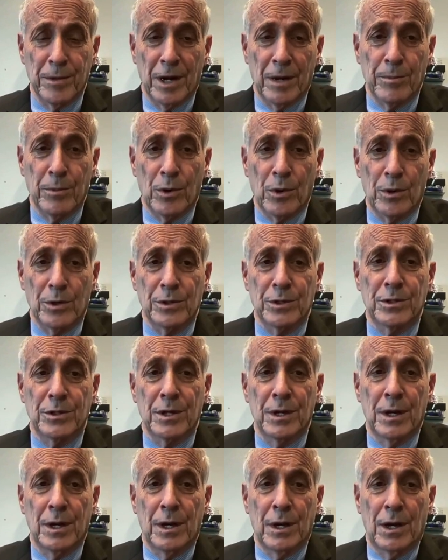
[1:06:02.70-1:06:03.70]
them
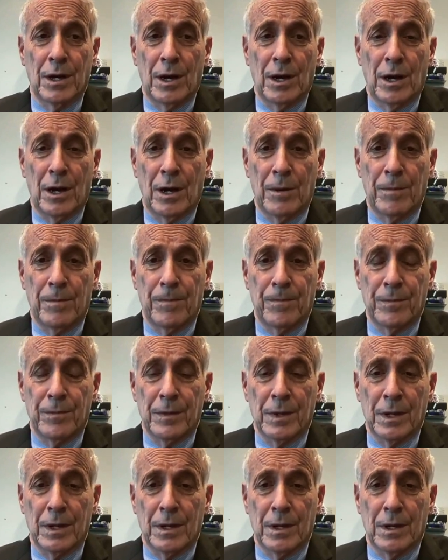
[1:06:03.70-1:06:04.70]
numbers,
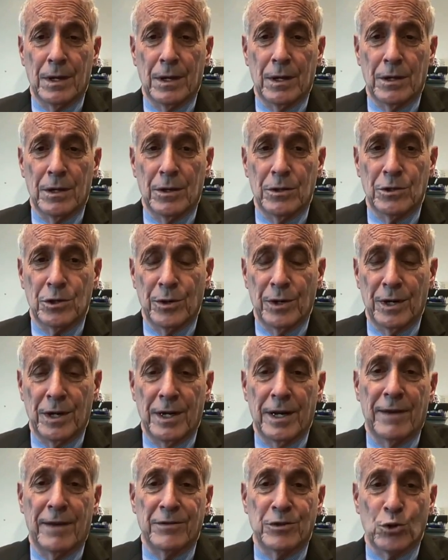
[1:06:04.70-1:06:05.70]
so you
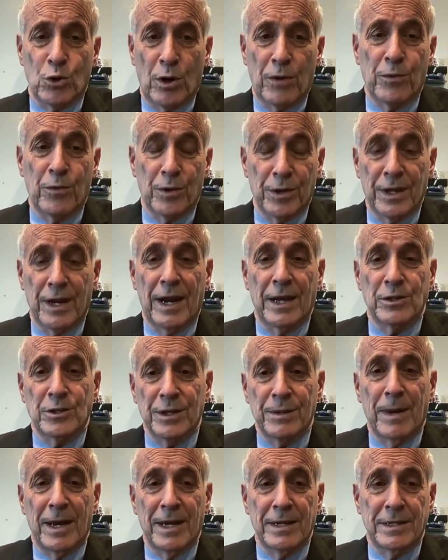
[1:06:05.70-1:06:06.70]
need to have software that
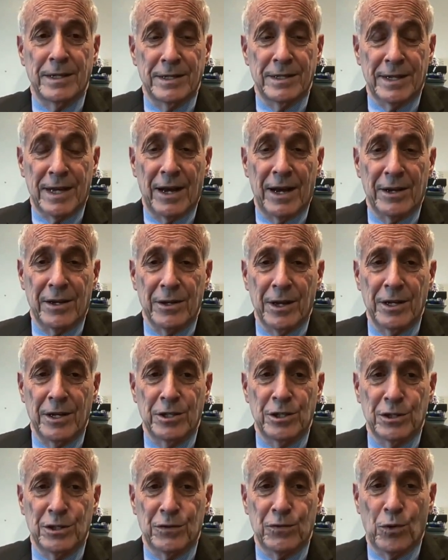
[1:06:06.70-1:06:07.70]
actually makes these
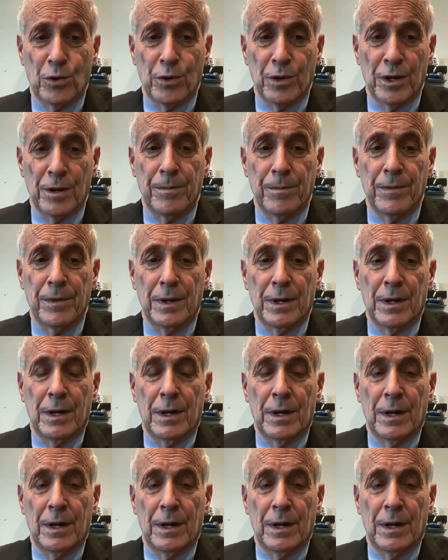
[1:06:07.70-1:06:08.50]
calculations for them.